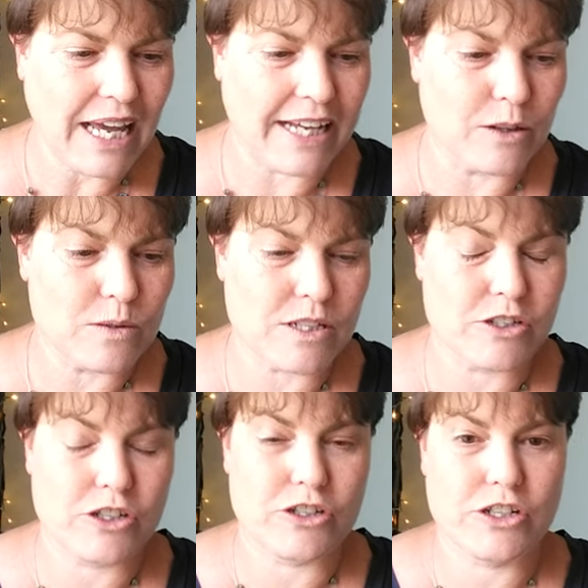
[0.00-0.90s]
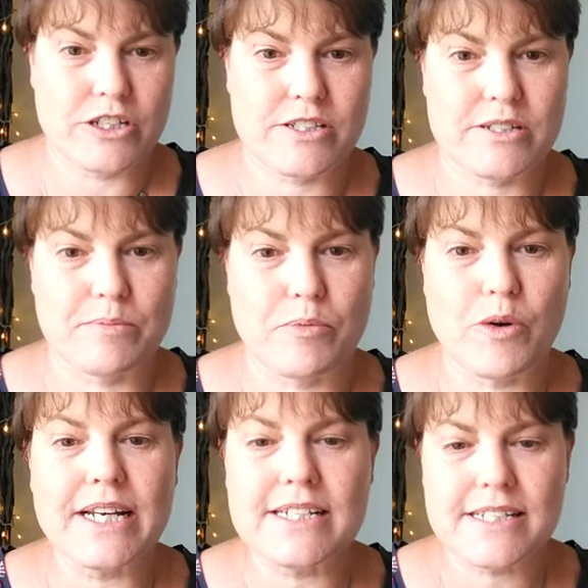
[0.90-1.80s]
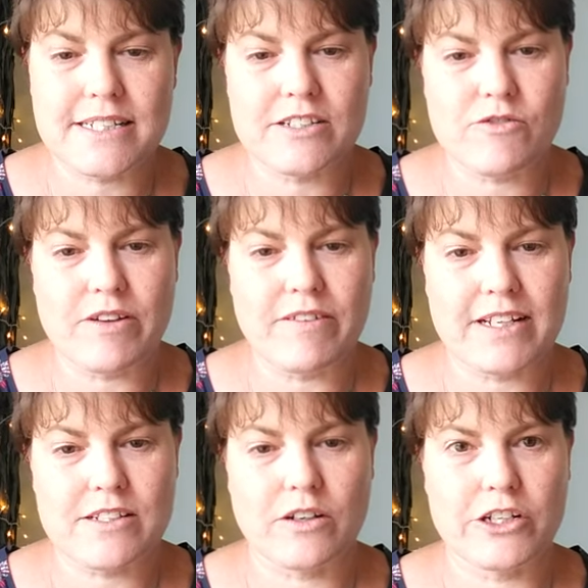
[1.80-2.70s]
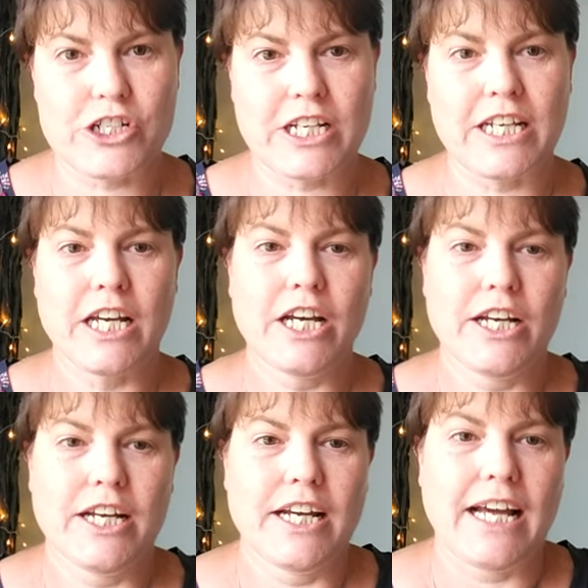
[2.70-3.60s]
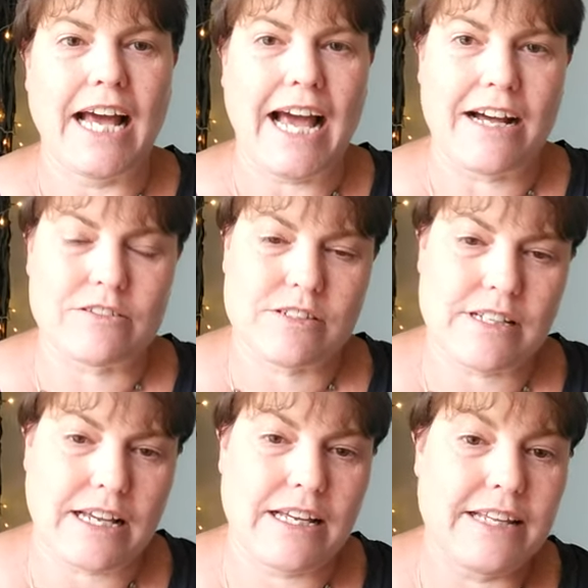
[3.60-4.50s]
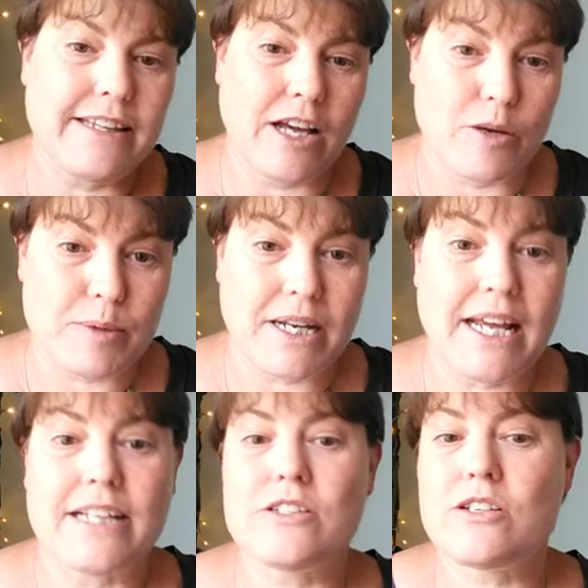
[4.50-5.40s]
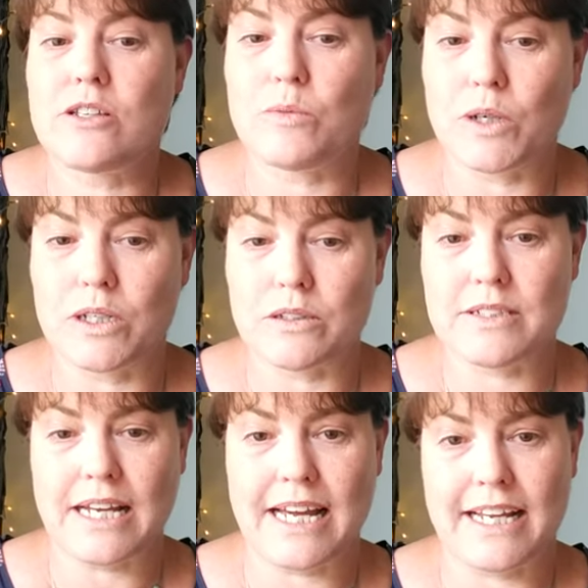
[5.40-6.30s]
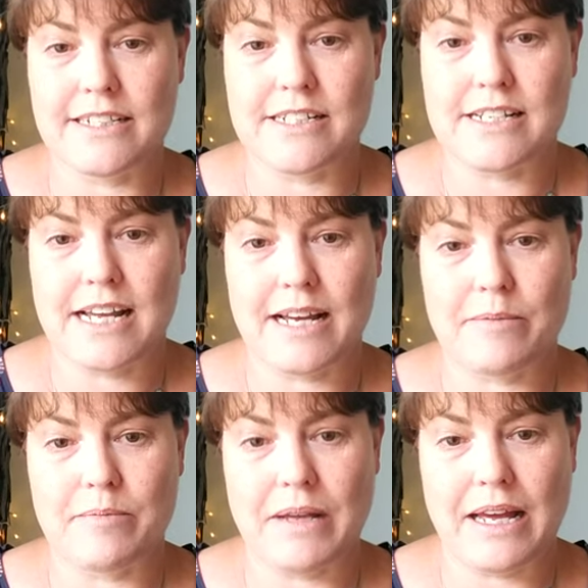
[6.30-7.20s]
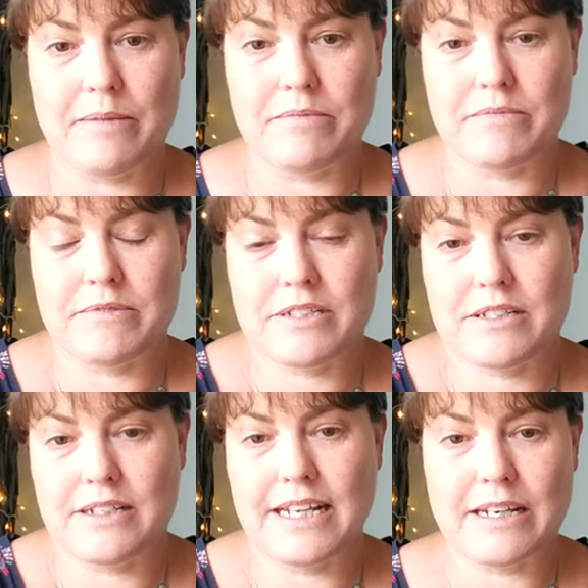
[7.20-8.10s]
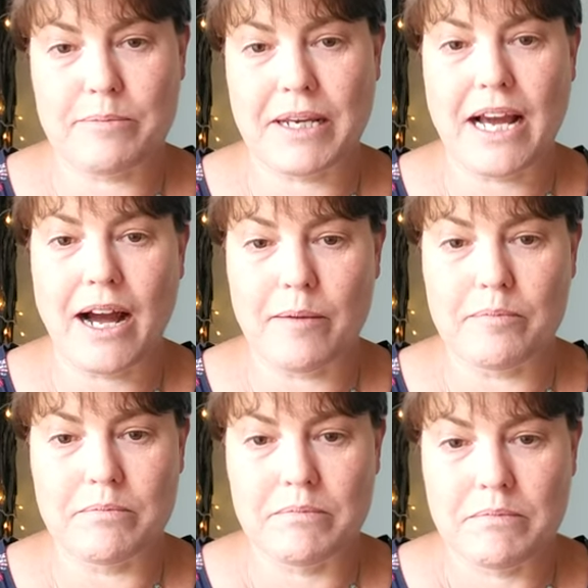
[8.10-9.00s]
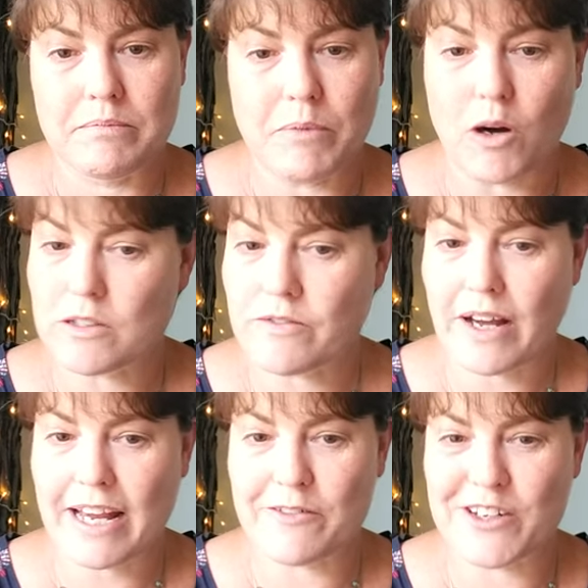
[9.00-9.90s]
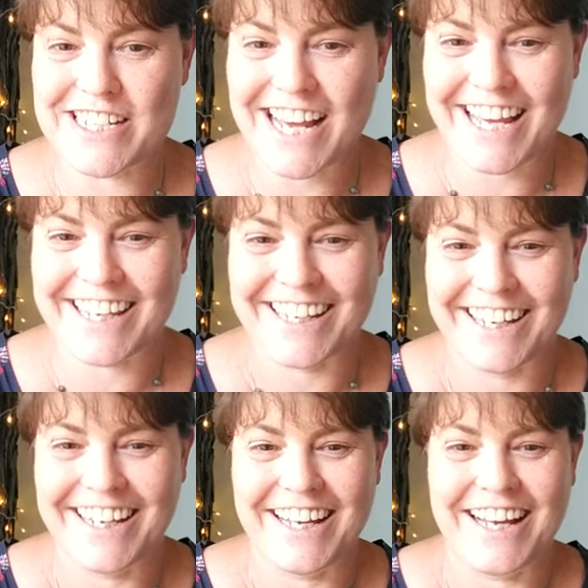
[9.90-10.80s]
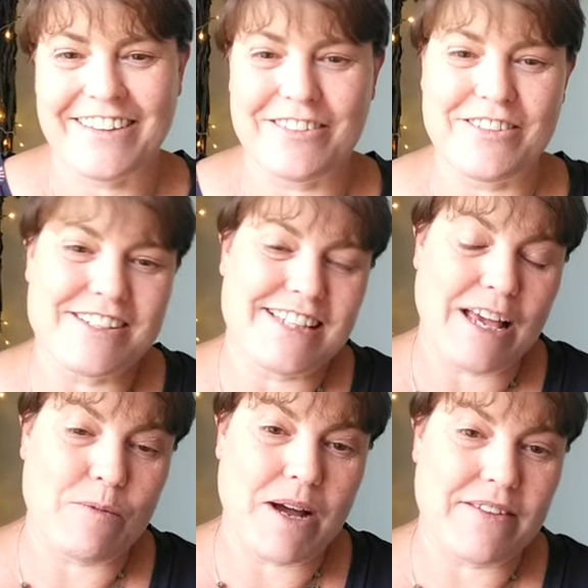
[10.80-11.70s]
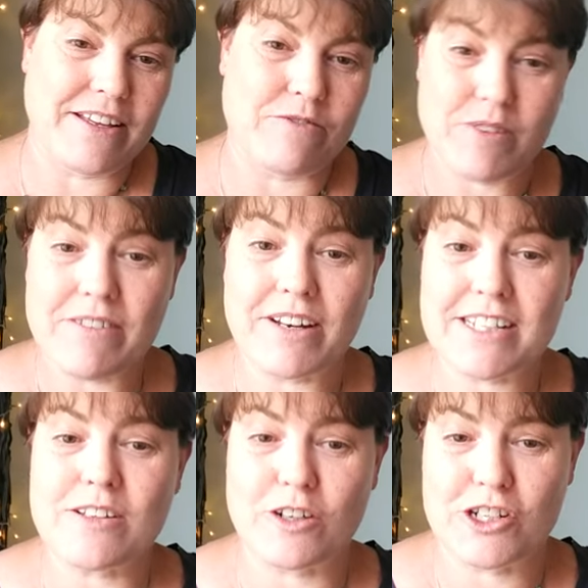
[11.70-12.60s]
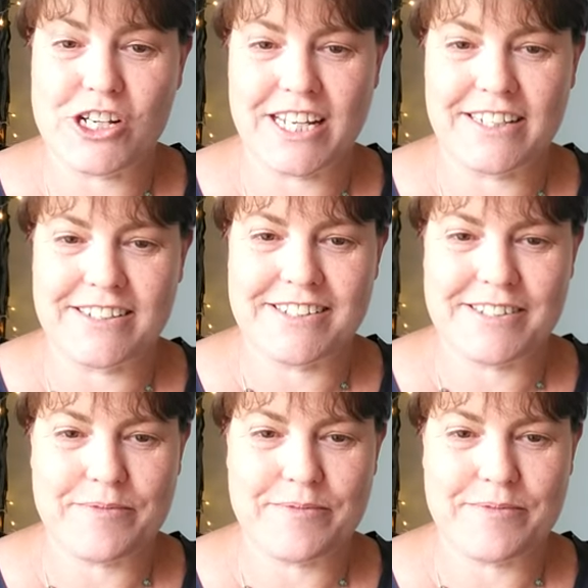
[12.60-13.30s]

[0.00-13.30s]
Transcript: And also to just bring distance reflexology out in the open and to the world and um, and let it become part of our everyday the same way that reflexology is.